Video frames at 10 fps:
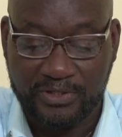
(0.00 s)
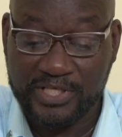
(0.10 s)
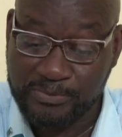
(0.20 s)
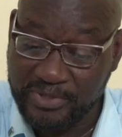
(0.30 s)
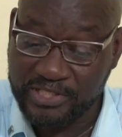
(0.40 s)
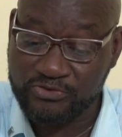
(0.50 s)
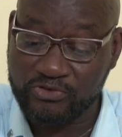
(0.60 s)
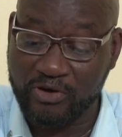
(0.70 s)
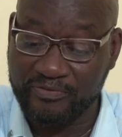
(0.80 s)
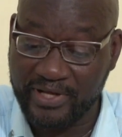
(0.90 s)
This
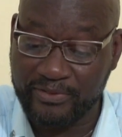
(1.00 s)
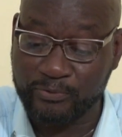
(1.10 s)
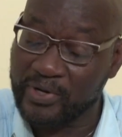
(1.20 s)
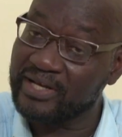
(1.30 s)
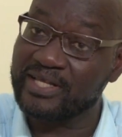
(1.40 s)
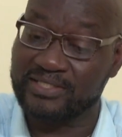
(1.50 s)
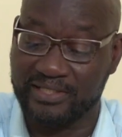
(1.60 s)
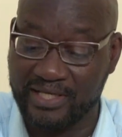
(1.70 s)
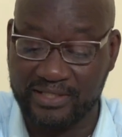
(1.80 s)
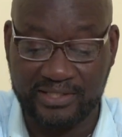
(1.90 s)
Ministry of Health, Wellness
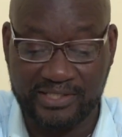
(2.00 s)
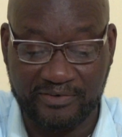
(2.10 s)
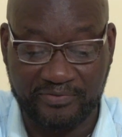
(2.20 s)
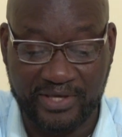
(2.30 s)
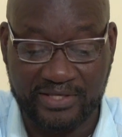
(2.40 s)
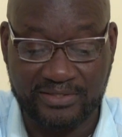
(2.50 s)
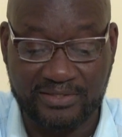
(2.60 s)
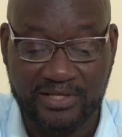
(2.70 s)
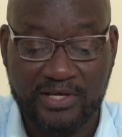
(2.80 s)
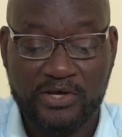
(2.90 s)
and Elderly
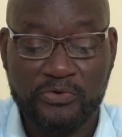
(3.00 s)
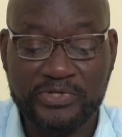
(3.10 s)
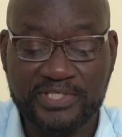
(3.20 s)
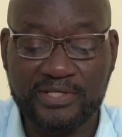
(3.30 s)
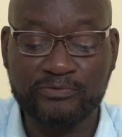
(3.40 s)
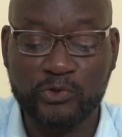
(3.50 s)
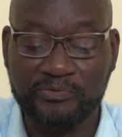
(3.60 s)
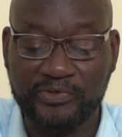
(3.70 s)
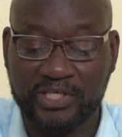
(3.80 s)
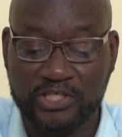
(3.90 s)
Affairs received
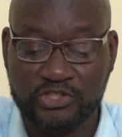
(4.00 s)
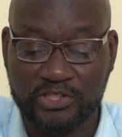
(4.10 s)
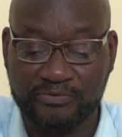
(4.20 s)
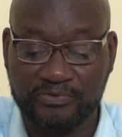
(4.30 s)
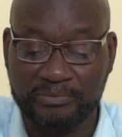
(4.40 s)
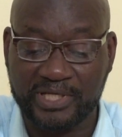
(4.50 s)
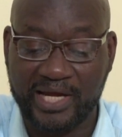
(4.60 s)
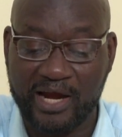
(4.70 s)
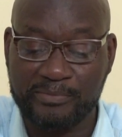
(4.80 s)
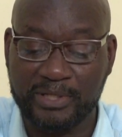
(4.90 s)
notification from the
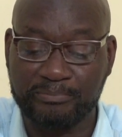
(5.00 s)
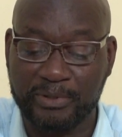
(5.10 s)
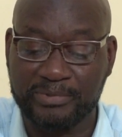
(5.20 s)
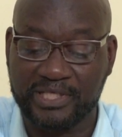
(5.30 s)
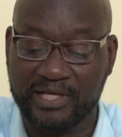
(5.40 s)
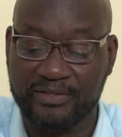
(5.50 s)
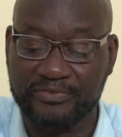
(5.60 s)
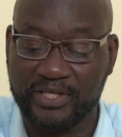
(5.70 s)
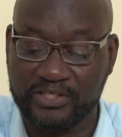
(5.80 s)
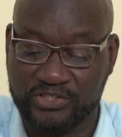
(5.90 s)
Caribbean Public
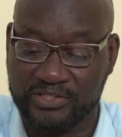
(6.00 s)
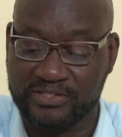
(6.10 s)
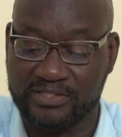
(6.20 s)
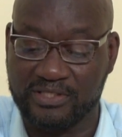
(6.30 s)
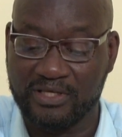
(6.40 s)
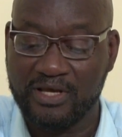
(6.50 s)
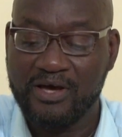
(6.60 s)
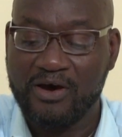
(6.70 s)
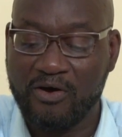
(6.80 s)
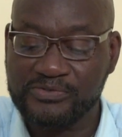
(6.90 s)
Health Agency
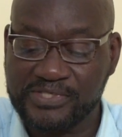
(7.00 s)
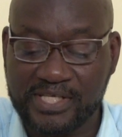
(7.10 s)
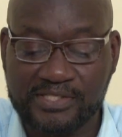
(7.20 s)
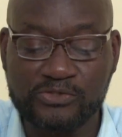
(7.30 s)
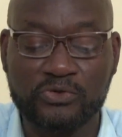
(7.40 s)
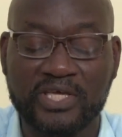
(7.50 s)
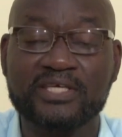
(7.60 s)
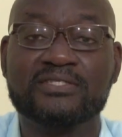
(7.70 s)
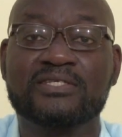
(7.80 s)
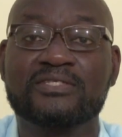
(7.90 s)
of six new
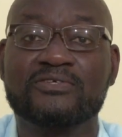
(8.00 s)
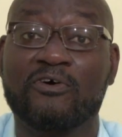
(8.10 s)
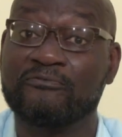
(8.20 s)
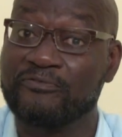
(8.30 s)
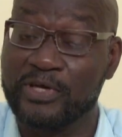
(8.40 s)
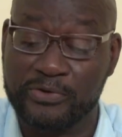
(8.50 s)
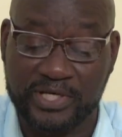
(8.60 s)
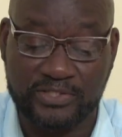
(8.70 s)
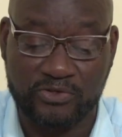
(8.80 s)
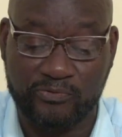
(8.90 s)
cases of
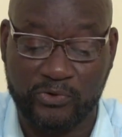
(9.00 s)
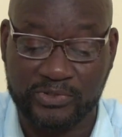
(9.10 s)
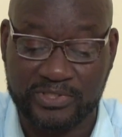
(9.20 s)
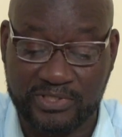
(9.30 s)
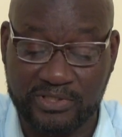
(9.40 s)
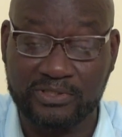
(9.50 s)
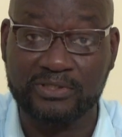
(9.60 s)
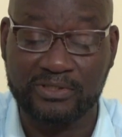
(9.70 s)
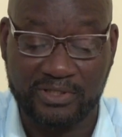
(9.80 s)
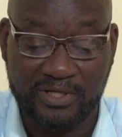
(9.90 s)
variants of concern.